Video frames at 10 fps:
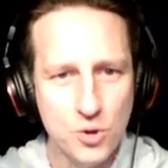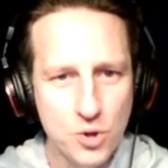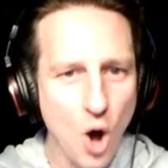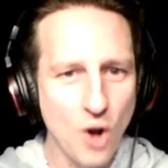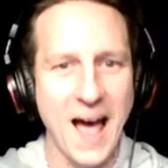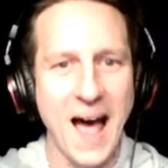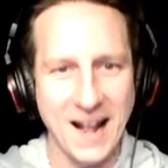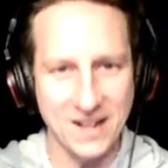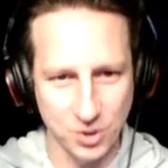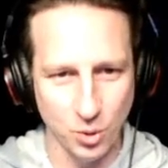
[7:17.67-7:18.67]
Not
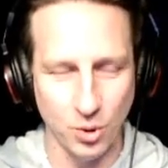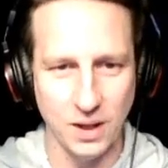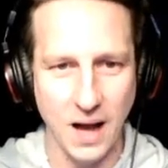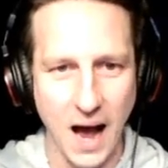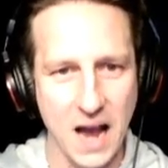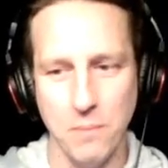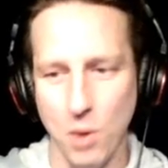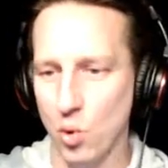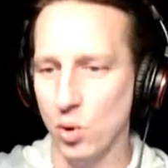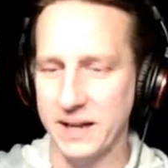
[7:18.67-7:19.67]
at all. I am
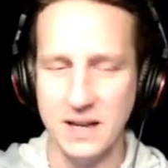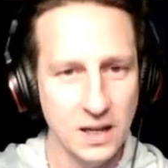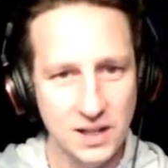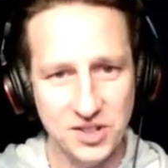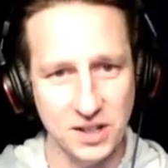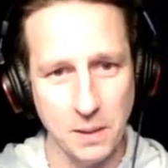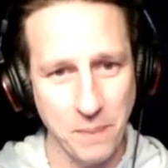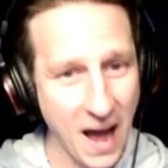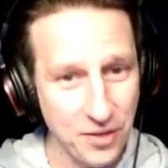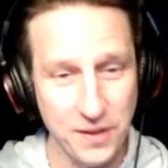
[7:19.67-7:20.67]
all in. Listen, the
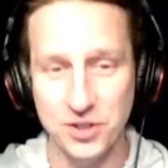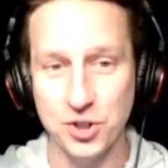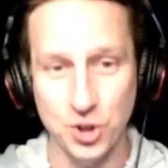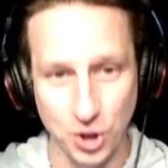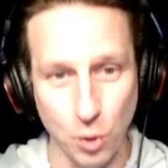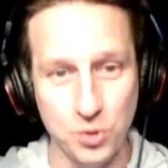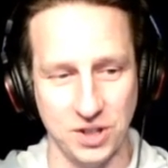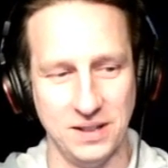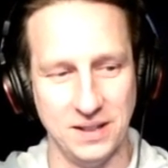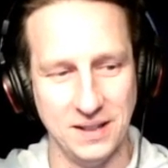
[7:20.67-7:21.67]
path is
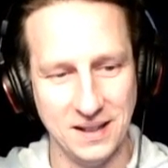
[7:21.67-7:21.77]
chosen.